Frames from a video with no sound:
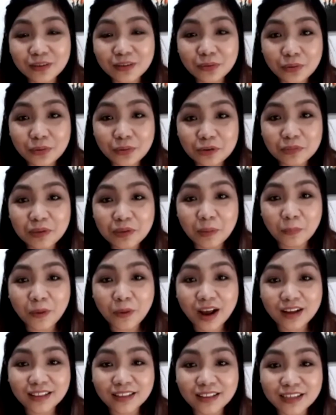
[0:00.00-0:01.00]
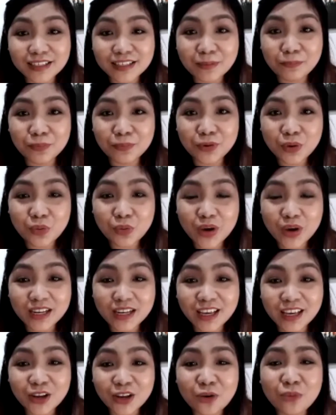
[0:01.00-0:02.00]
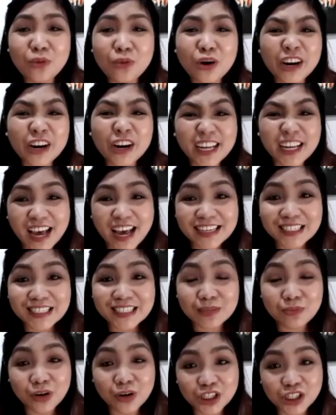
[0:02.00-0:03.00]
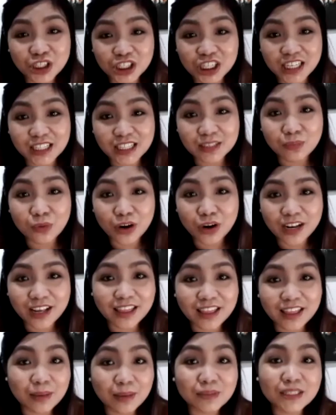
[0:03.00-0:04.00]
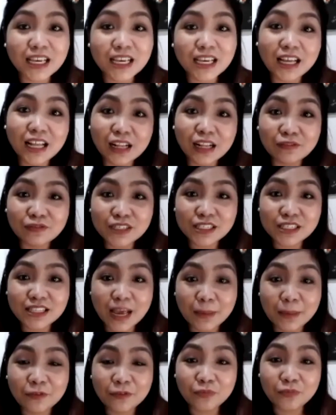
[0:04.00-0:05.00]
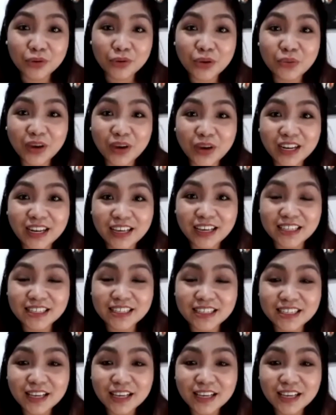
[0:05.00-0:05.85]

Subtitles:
would be practice na pre-wedding, more relaxed, more chilled, more like themselves type of pre-weddings.